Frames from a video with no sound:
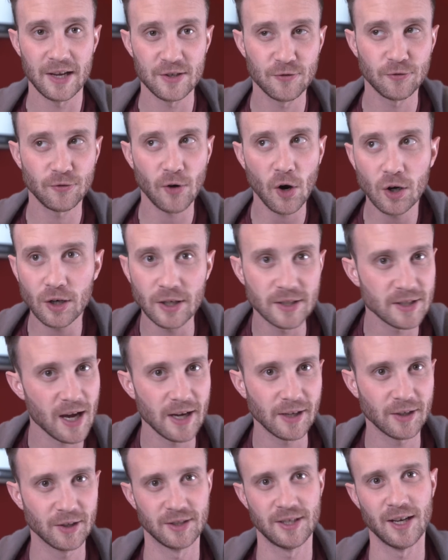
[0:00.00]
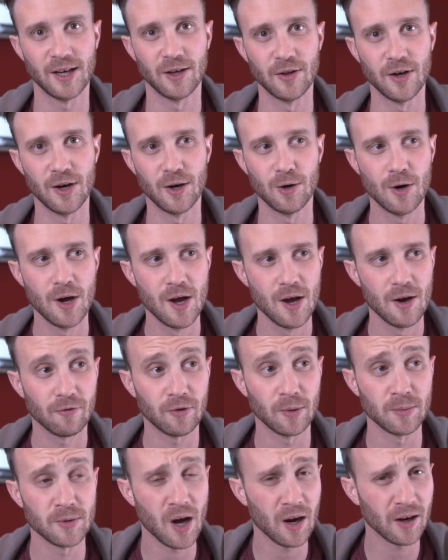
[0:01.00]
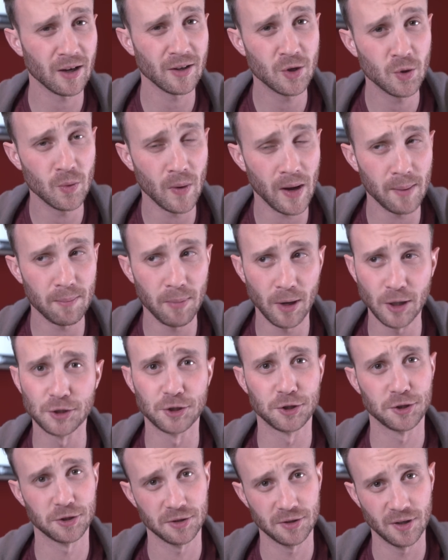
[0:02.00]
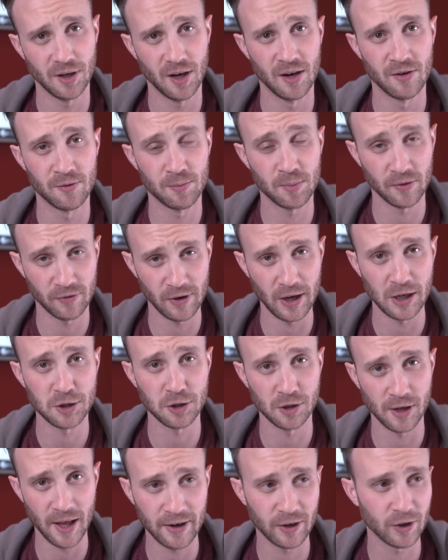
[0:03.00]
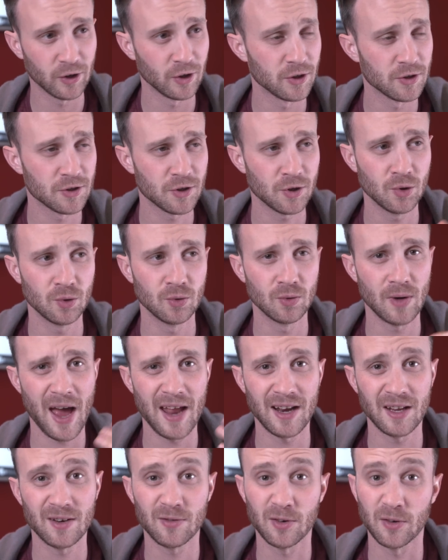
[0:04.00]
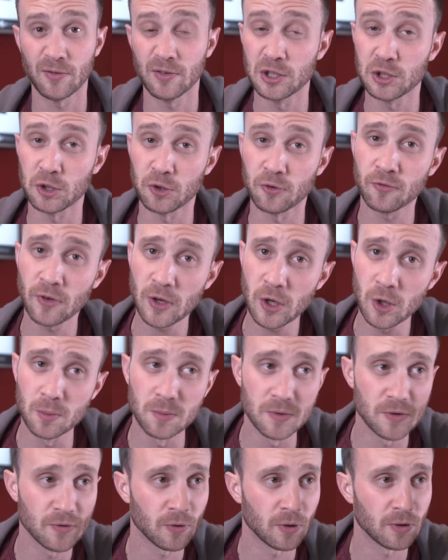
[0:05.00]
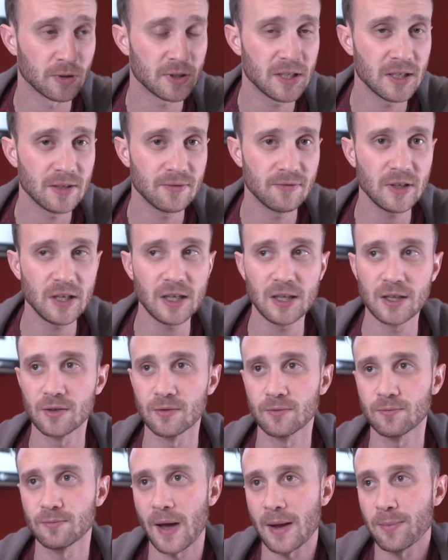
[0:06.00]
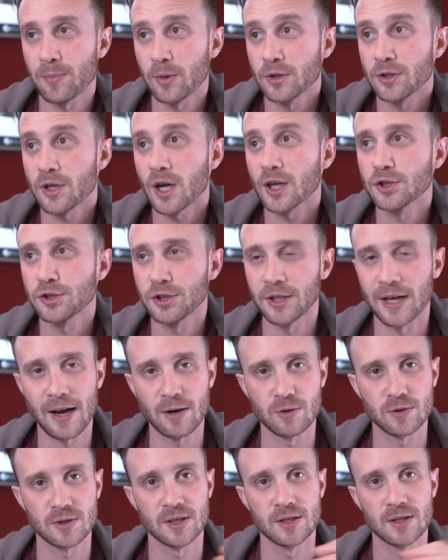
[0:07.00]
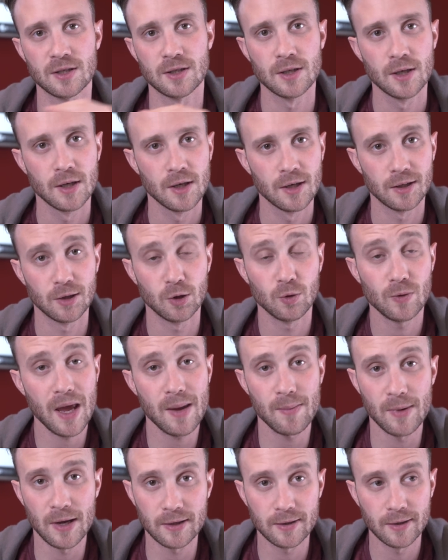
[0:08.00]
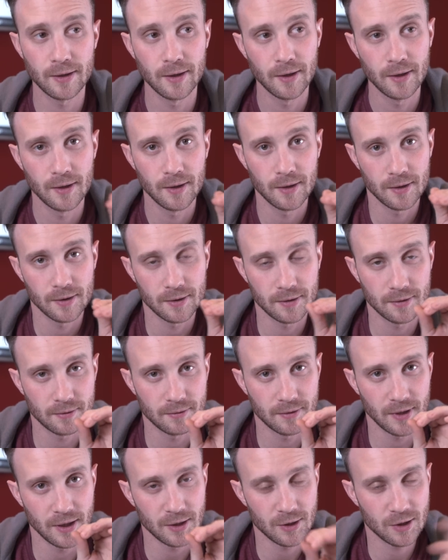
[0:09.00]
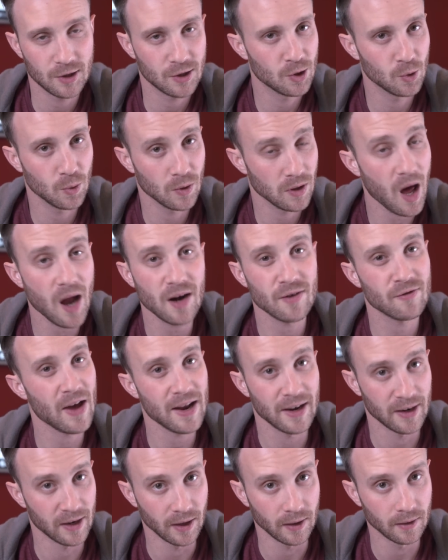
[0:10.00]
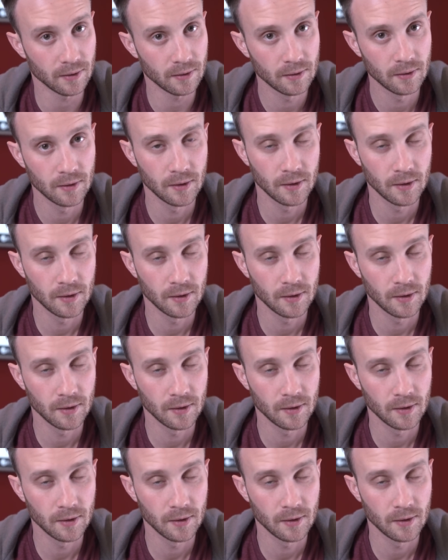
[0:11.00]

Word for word: As far as I could tell though, from talking to a bunch of professional editors who edit for feature films, for TV, at production houses, you name it, they do a lot of editing.